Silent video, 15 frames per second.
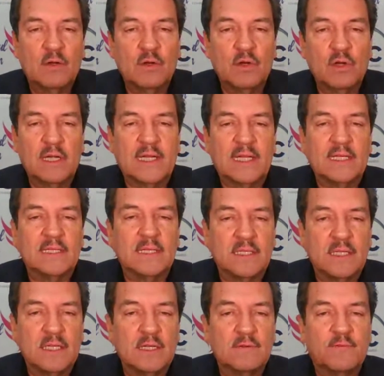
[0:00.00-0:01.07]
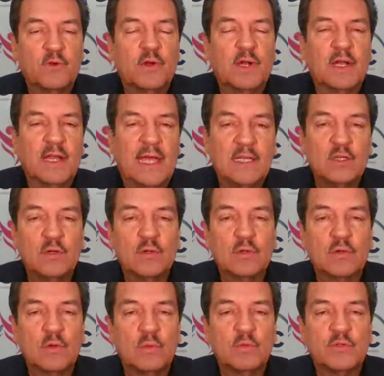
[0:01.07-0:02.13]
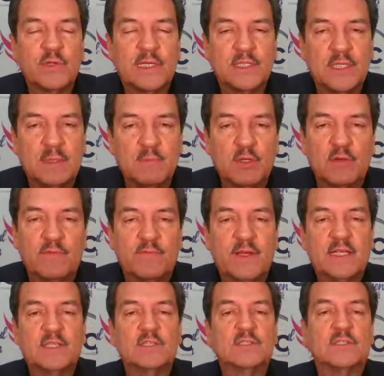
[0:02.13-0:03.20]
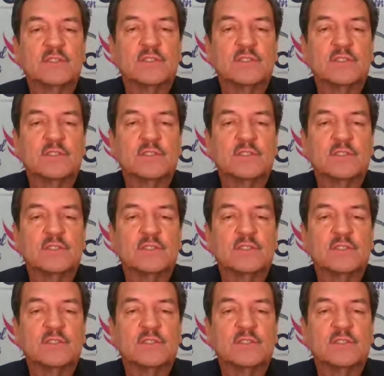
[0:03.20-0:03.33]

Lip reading: early in the year for our annual Global Trade Chamber Convention.